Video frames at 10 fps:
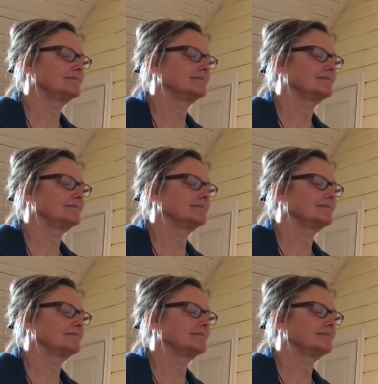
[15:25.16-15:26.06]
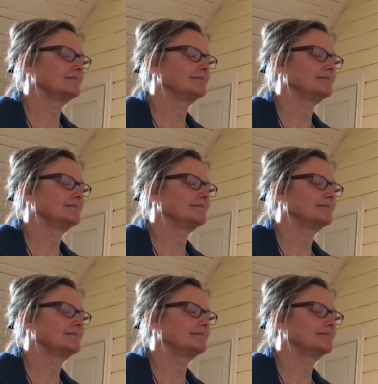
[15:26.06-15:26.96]

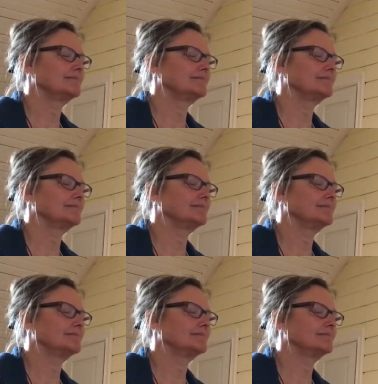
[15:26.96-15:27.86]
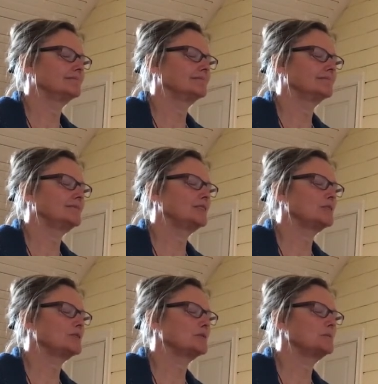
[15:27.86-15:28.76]

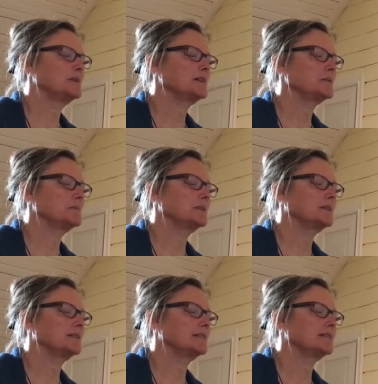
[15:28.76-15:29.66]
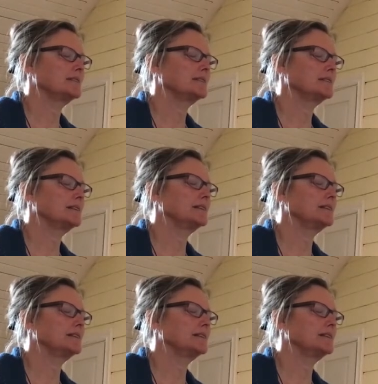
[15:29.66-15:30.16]
(no one is talking)